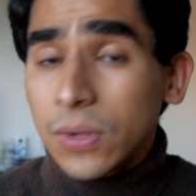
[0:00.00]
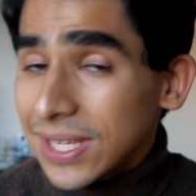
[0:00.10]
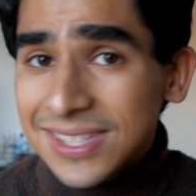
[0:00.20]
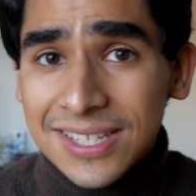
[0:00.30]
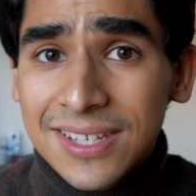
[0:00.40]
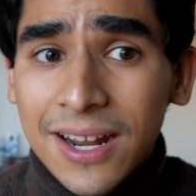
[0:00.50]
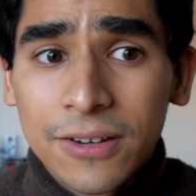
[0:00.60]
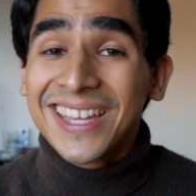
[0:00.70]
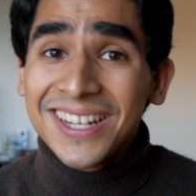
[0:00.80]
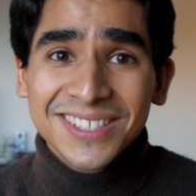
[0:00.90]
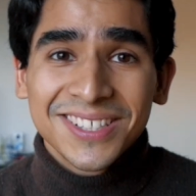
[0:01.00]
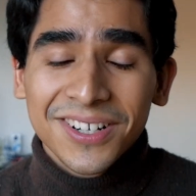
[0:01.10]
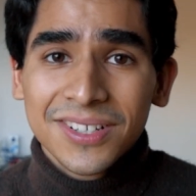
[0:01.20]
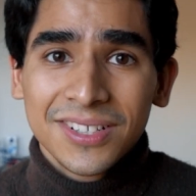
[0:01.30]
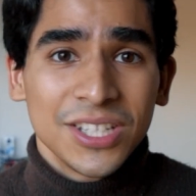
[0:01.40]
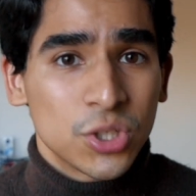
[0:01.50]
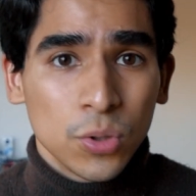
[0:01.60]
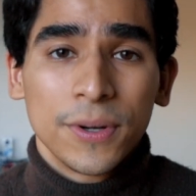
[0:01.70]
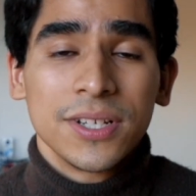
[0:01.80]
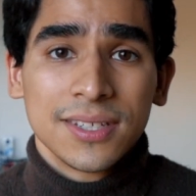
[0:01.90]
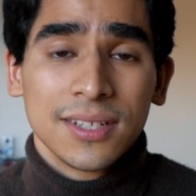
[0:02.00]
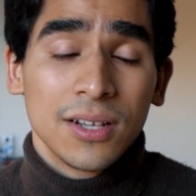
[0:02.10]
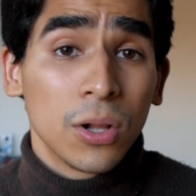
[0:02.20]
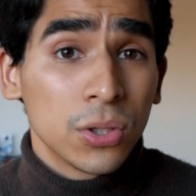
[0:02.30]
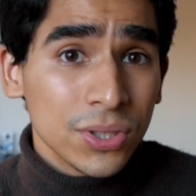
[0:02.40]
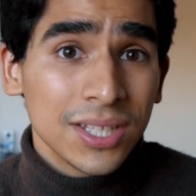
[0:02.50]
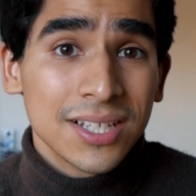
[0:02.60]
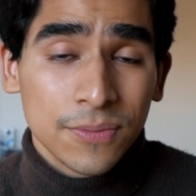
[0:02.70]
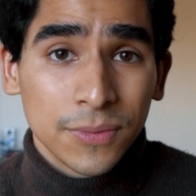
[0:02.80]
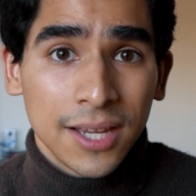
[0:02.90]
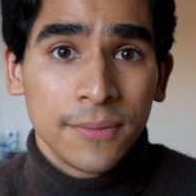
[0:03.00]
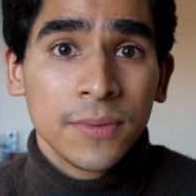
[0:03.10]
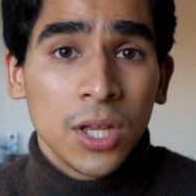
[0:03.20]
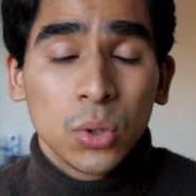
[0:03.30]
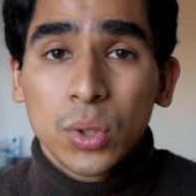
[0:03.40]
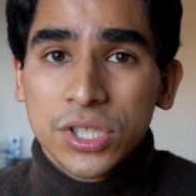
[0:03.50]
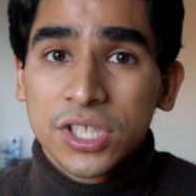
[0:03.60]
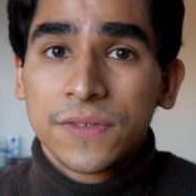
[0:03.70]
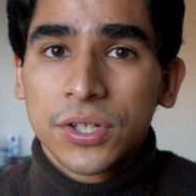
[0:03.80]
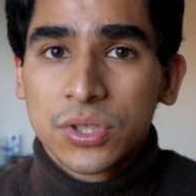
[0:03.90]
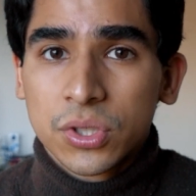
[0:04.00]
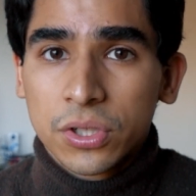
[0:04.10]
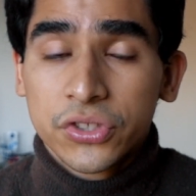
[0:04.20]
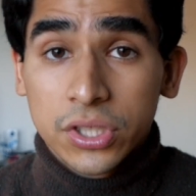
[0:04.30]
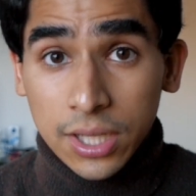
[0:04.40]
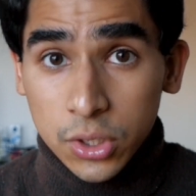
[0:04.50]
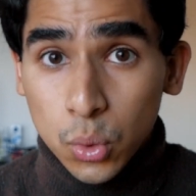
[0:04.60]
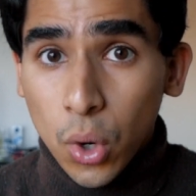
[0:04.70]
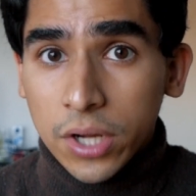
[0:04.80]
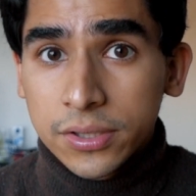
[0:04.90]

let's test it out. Getting started is super easy, although it takes some time to achieve the results that you want.